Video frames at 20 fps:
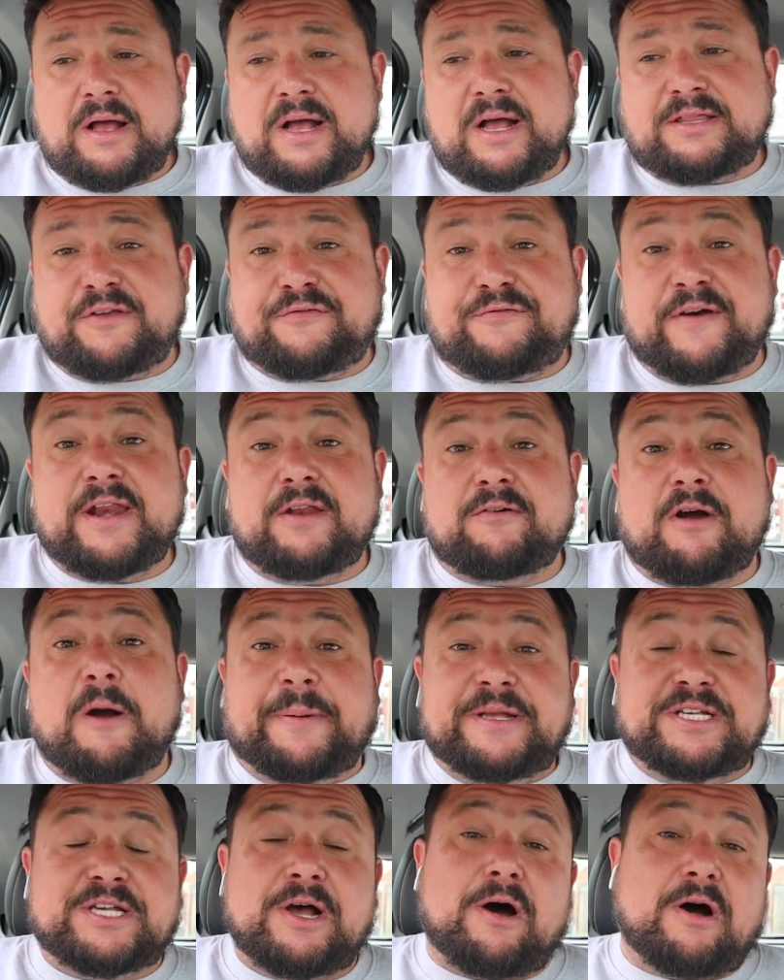Defender up
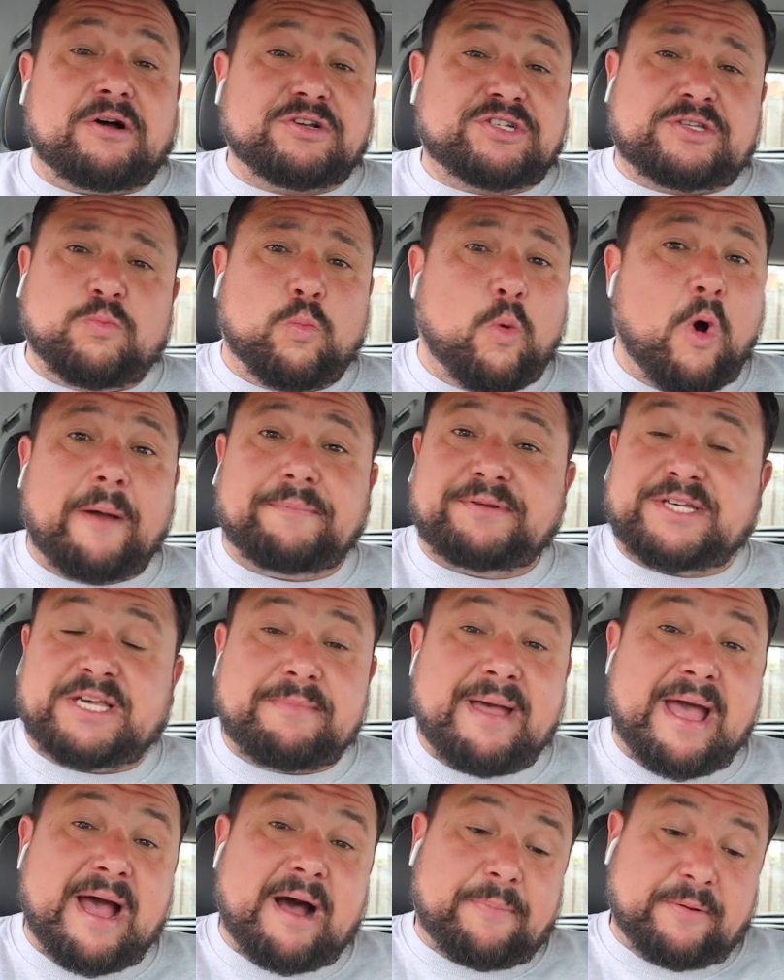his arse. Wipes
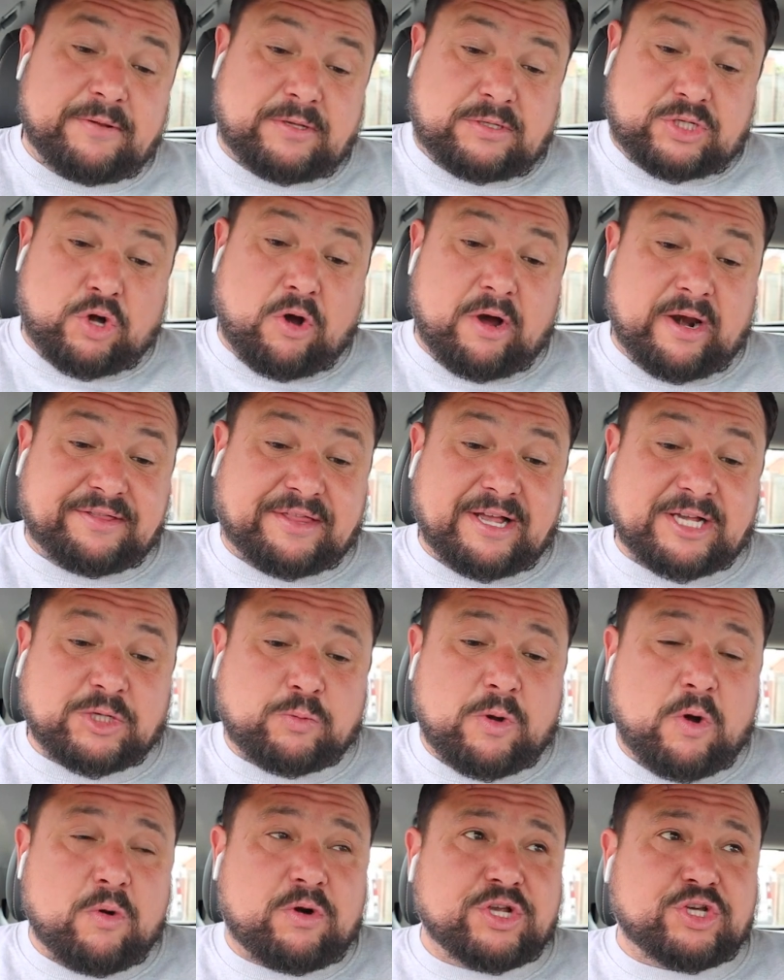him out, but Tyler does
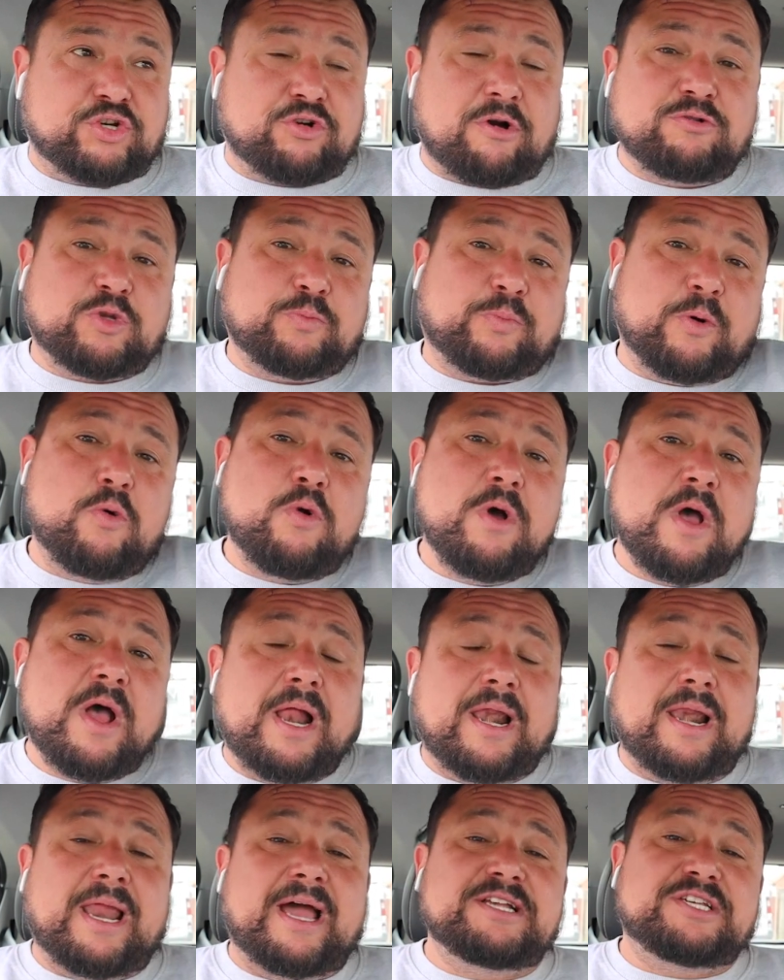well. Controls the ball.
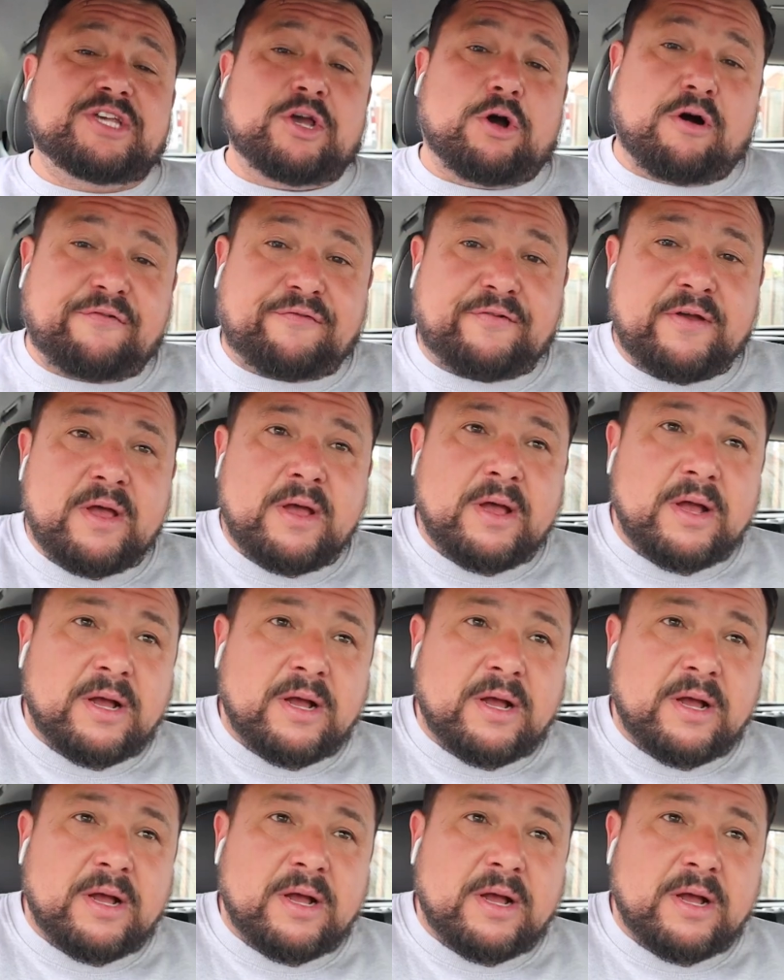Lays it off.